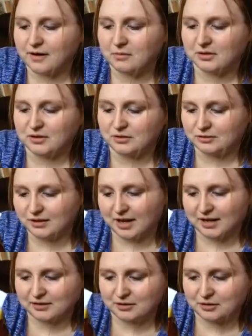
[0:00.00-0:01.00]
famous
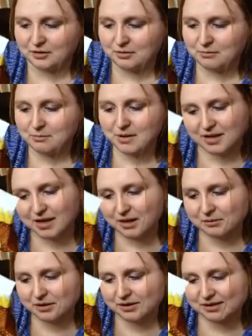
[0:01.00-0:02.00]
newscaster?
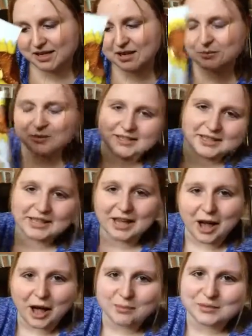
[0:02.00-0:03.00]
because he was a
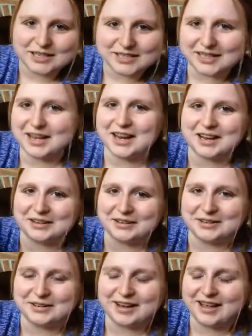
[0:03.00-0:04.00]

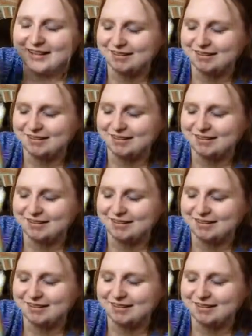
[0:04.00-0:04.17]
commentator.